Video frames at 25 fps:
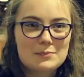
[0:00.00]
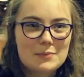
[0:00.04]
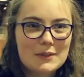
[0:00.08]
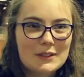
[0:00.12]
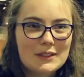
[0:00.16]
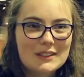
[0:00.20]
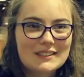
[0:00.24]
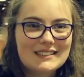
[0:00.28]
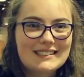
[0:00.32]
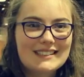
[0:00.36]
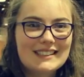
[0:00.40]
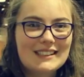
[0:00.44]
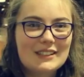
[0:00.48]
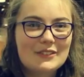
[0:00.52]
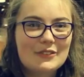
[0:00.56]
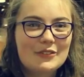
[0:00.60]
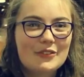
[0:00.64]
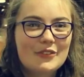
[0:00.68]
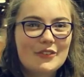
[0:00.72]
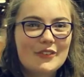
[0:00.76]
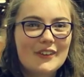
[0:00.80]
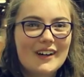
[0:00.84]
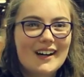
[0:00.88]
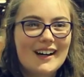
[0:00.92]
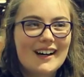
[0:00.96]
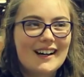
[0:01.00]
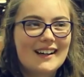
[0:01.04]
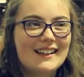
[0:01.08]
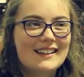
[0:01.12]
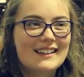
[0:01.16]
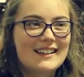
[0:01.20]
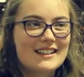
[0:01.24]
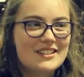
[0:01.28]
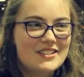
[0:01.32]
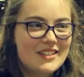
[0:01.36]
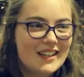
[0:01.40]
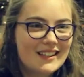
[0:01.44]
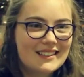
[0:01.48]
supportive
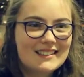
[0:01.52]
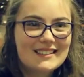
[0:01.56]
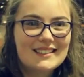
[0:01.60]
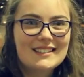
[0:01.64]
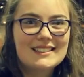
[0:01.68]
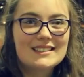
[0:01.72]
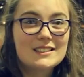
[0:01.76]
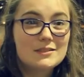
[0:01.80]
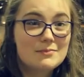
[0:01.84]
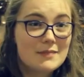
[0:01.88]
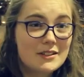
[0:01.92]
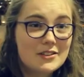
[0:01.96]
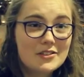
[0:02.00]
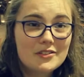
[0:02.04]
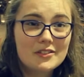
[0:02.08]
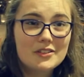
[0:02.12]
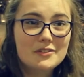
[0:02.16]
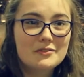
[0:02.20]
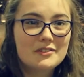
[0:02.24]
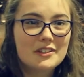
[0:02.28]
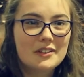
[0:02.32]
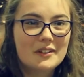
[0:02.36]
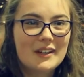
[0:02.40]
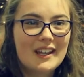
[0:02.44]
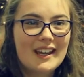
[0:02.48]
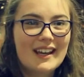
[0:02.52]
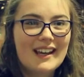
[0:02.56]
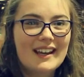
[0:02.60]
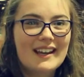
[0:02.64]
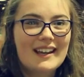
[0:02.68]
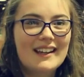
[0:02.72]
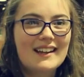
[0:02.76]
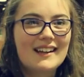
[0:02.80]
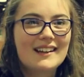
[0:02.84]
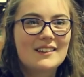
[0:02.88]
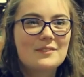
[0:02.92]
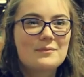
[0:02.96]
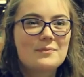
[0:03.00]
and they checked in to make sure you were
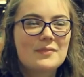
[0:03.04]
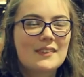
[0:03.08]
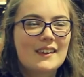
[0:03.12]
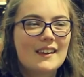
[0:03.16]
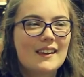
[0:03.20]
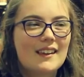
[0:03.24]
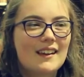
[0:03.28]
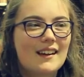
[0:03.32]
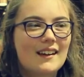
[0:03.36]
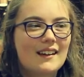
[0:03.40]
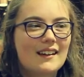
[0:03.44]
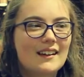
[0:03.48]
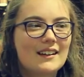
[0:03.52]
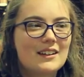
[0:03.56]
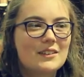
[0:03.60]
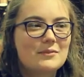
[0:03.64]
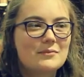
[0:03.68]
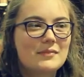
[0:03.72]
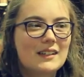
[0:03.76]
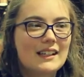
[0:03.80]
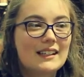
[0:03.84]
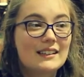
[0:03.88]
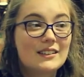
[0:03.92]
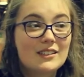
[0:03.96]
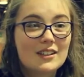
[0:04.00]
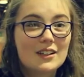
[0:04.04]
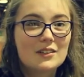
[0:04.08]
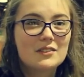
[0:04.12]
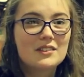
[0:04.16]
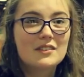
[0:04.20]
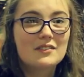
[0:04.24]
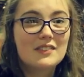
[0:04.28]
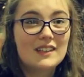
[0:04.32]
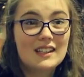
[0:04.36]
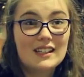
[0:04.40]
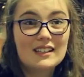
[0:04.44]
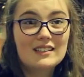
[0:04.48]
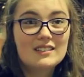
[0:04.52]
okay. In terms
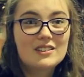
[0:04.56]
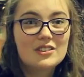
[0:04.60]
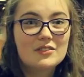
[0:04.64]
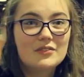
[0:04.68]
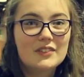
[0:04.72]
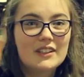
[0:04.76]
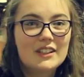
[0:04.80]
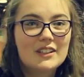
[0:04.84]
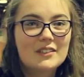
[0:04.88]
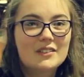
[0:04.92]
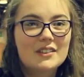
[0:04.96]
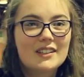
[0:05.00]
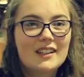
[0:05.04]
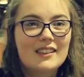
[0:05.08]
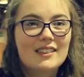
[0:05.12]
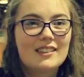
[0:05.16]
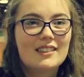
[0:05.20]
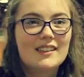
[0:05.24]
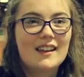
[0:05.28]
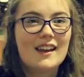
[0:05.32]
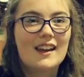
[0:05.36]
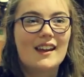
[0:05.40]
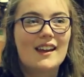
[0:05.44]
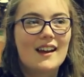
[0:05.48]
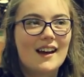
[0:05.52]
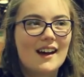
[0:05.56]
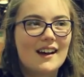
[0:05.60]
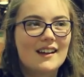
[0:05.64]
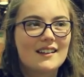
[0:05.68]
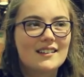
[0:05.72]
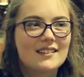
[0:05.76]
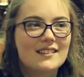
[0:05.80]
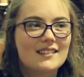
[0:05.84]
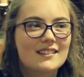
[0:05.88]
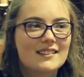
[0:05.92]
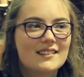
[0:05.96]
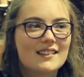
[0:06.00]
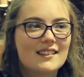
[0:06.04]
of the interview, they
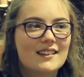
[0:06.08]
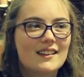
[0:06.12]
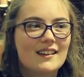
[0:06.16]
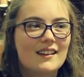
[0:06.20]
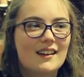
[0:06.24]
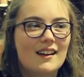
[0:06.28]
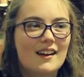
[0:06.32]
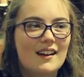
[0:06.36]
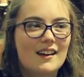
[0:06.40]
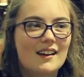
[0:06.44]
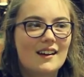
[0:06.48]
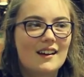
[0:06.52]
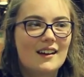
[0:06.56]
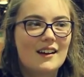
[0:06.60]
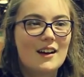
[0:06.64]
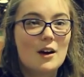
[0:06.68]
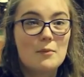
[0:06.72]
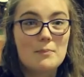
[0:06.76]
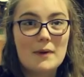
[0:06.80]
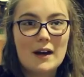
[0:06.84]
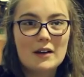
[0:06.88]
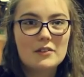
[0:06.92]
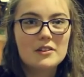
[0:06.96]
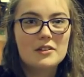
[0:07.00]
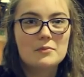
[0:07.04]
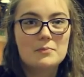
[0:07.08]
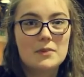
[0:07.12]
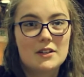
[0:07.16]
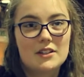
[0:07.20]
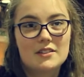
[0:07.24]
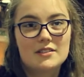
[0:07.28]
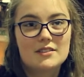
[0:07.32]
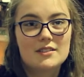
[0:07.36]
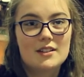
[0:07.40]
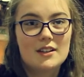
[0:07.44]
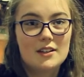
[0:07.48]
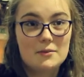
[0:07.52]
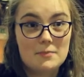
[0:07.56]
asked about your
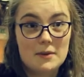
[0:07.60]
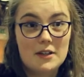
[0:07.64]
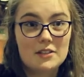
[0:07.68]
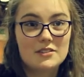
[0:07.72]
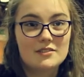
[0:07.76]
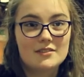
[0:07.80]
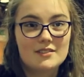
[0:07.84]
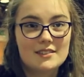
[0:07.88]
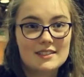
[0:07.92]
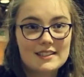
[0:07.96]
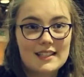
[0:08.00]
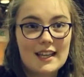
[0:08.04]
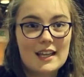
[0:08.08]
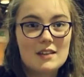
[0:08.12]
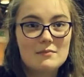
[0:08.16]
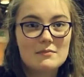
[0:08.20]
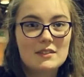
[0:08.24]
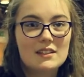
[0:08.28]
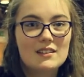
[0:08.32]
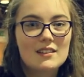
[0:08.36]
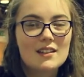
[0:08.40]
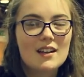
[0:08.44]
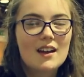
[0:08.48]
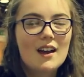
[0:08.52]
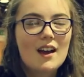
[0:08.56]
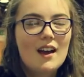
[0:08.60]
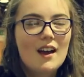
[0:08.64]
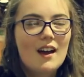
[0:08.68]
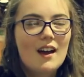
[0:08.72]
personal statement,